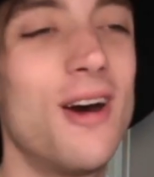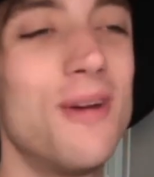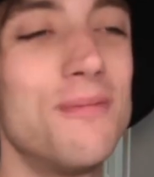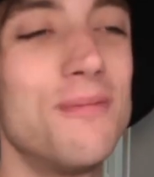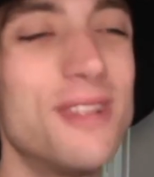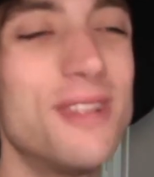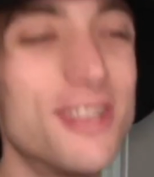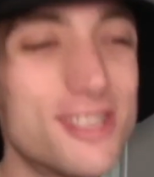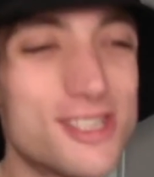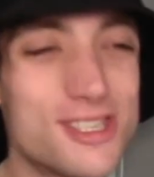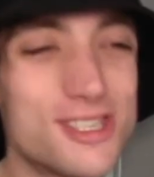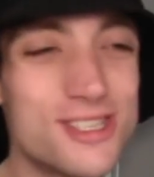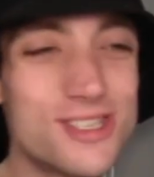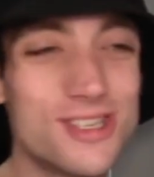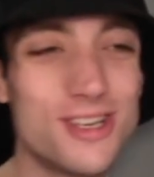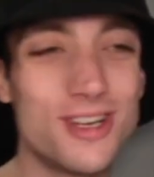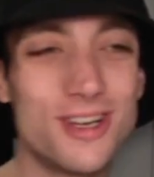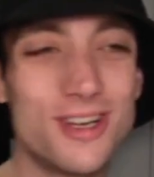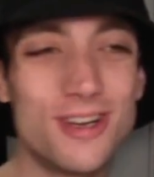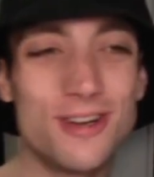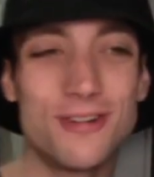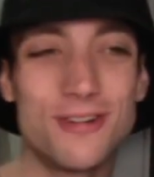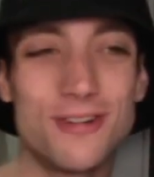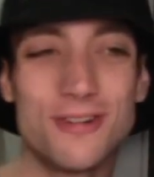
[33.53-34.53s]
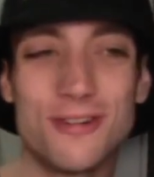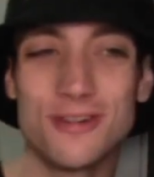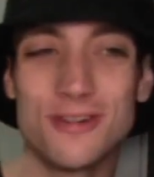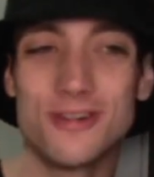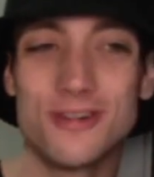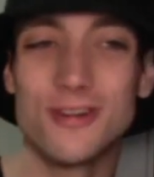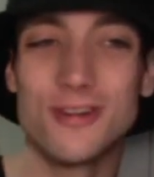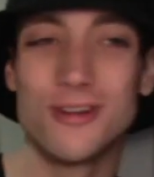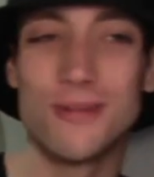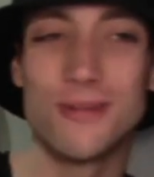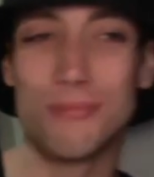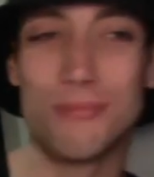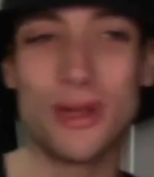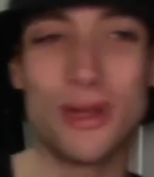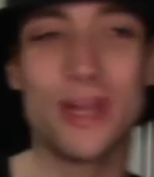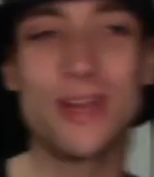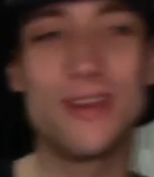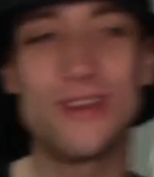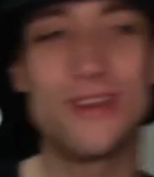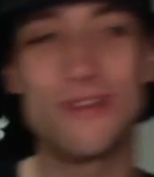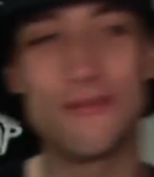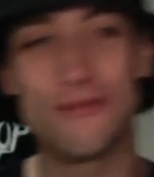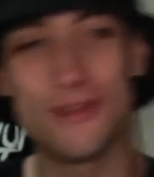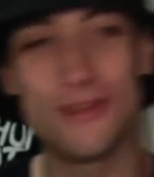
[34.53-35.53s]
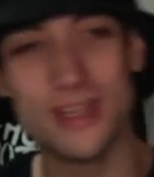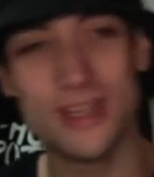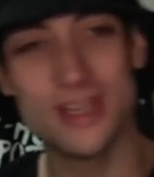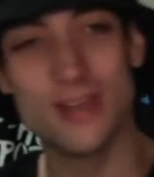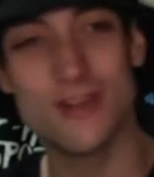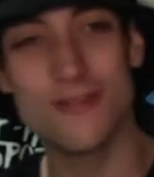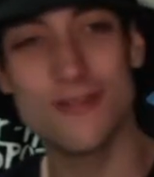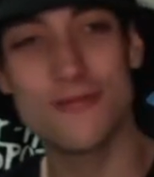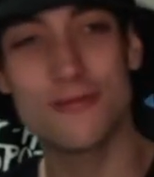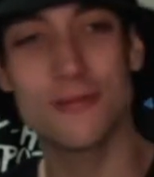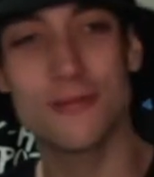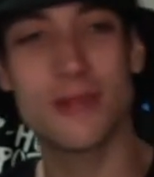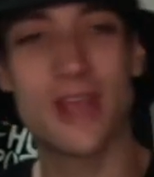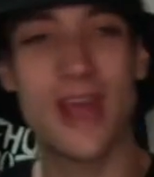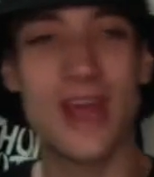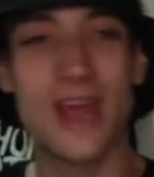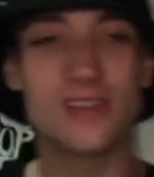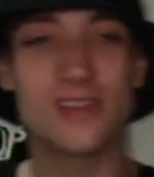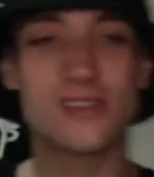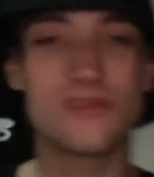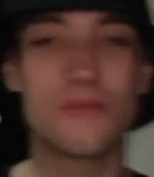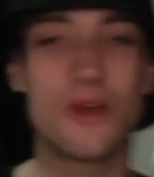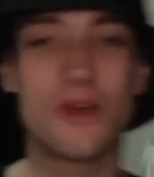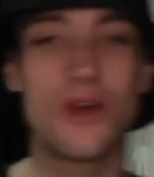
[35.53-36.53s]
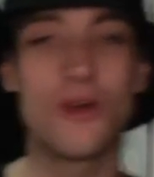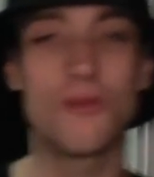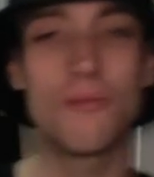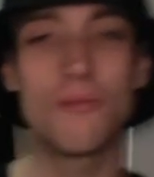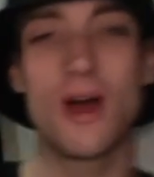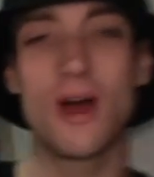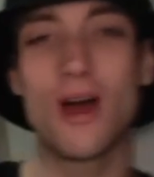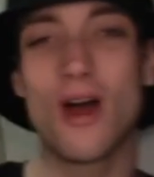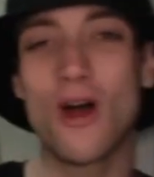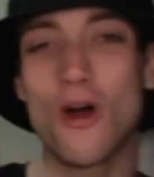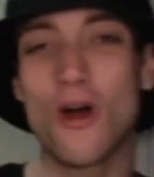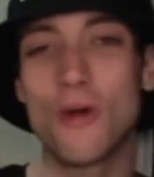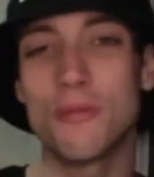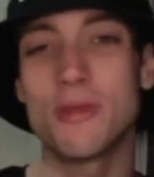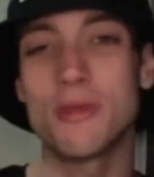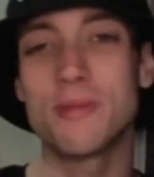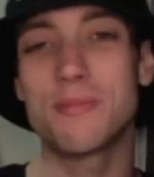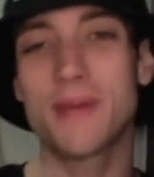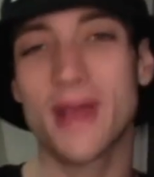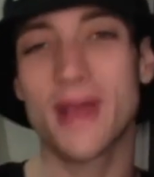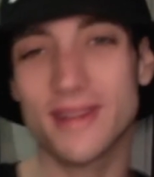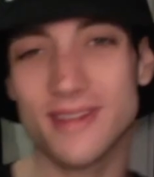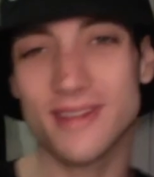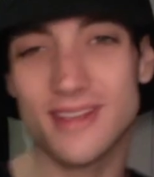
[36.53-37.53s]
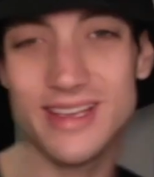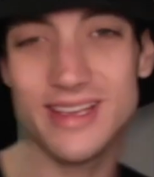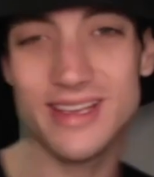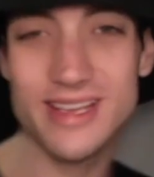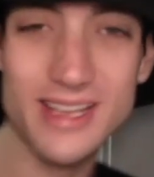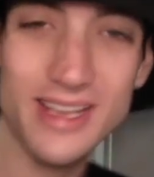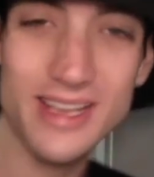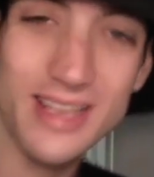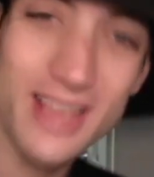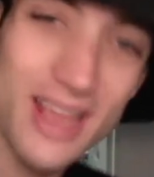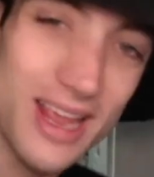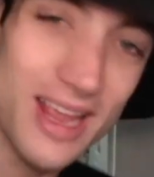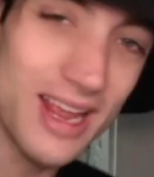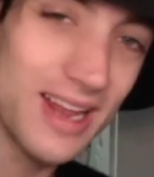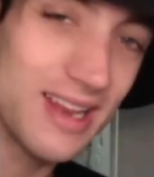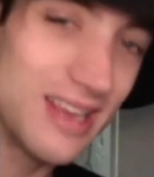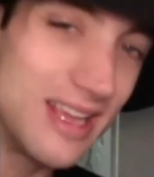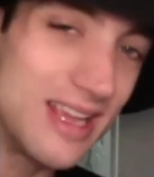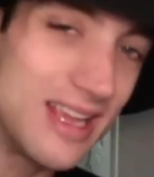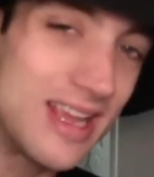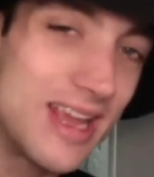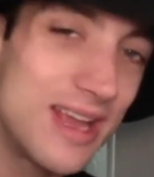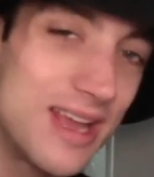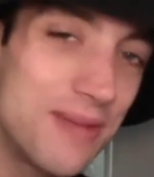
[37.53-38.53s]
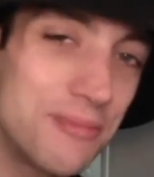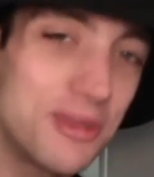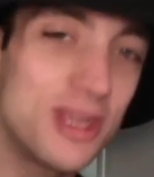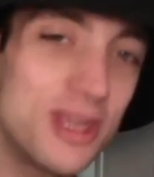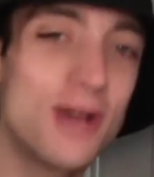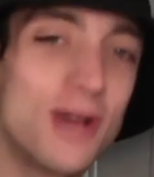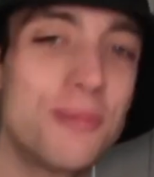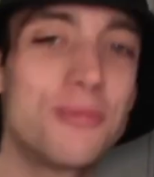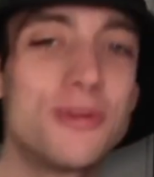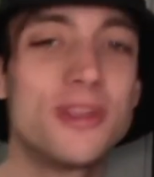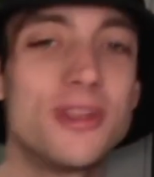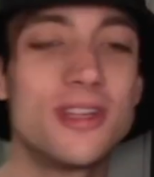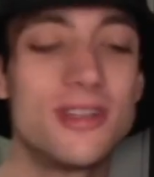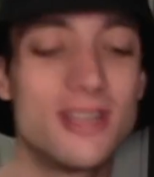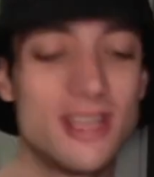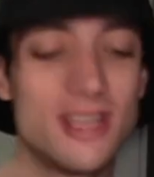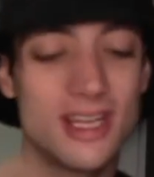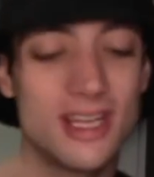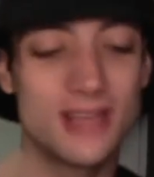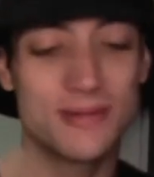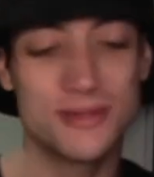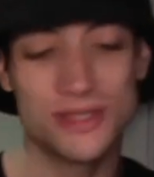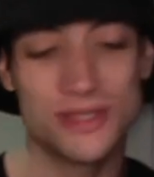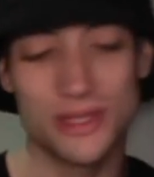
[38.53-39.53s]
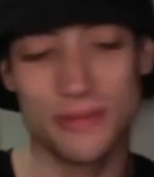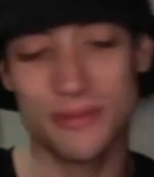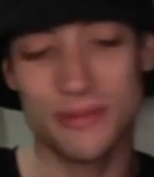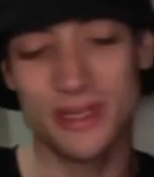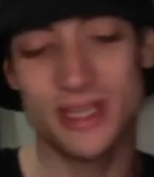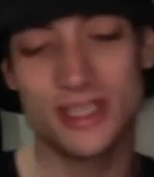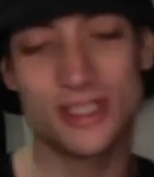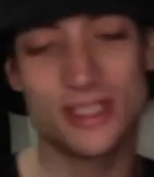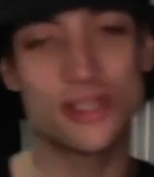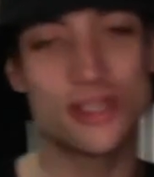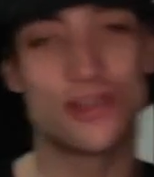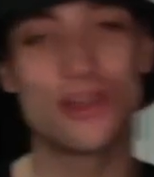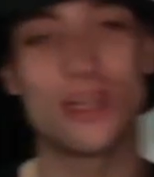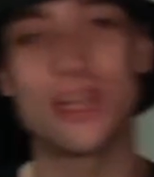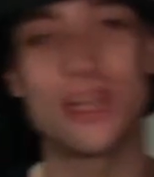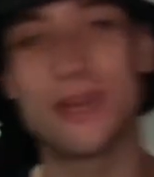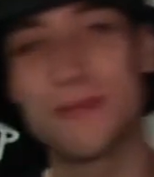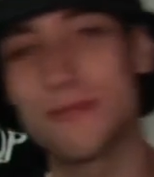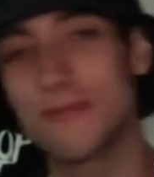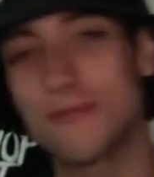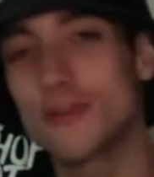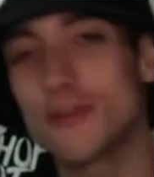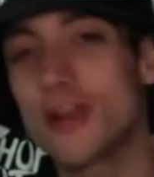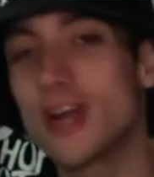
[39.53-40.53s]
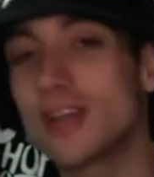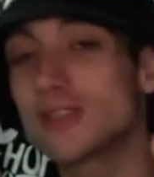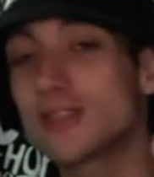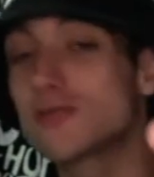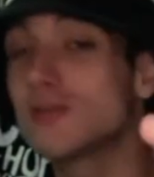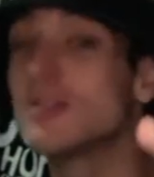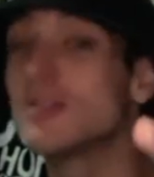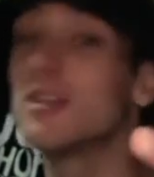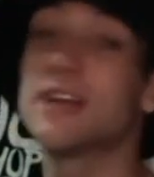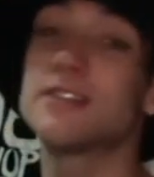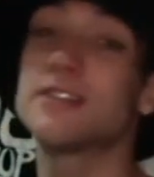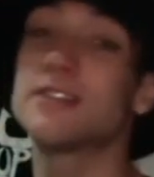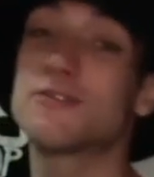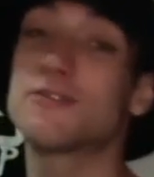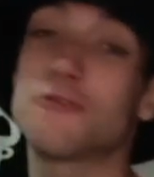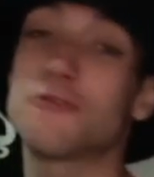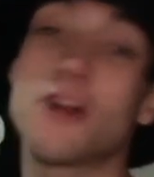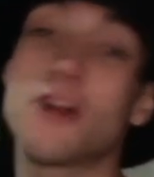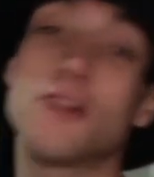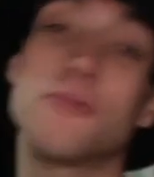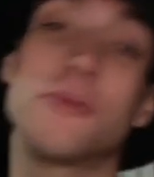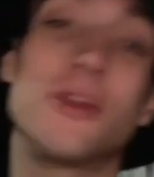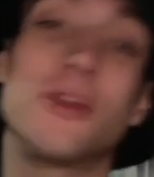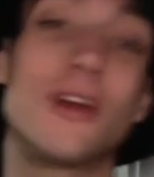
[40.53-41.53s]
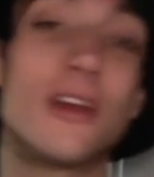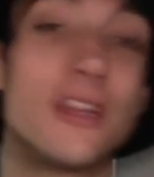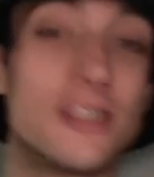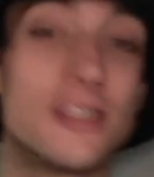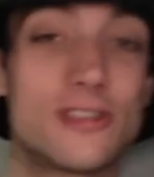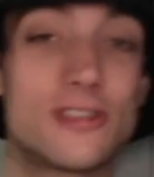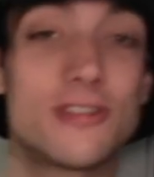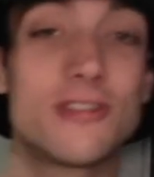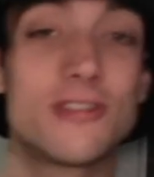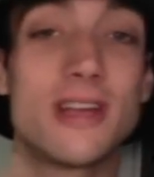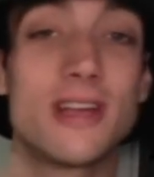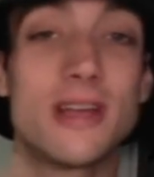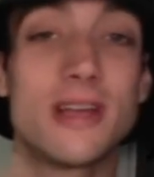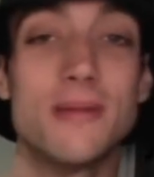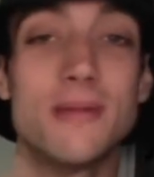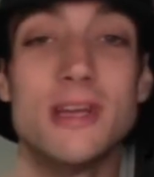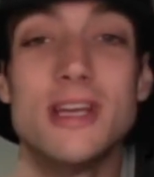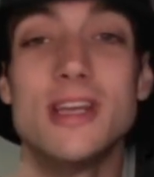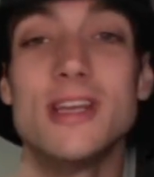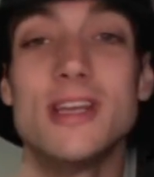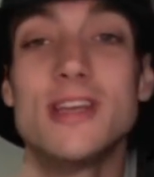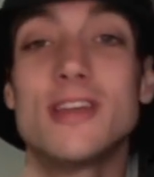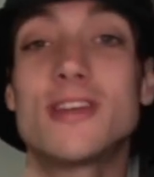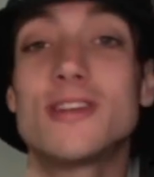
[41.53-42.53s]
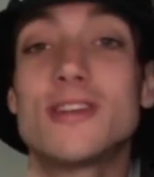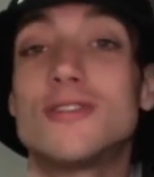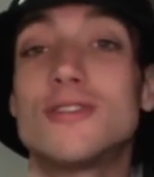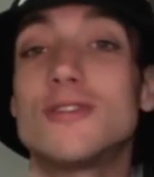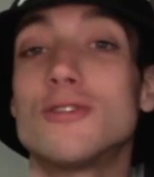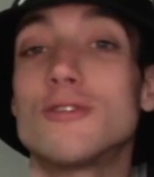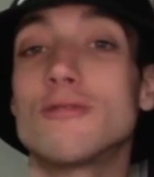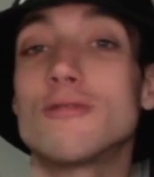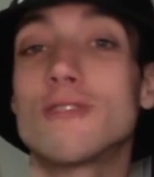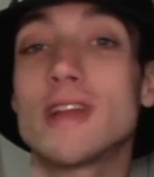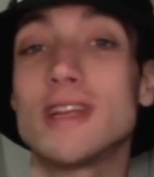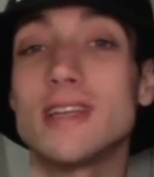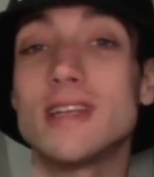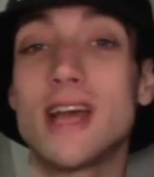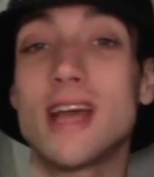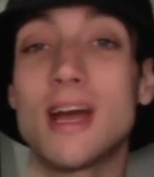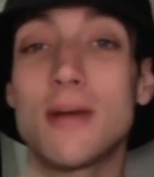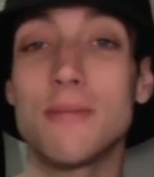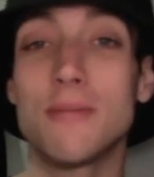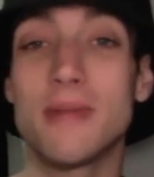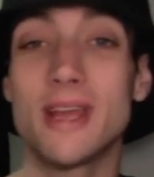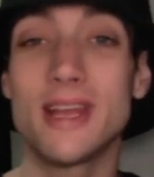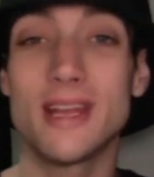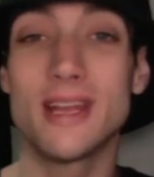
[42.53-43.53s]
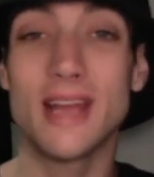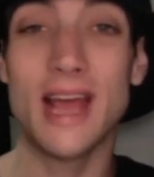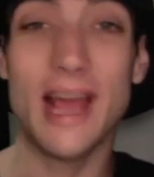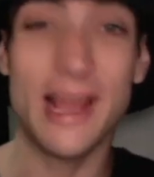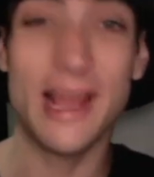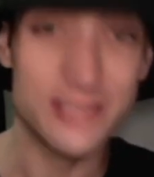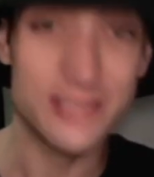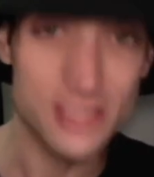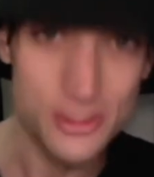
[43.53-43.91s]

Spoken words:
This is a brand new video from CASHMO, my homie Patrick. Again, he hit me up in the DMs on my Instagram. If you guys would like to follow me on Instagram, you can do it right now, man, at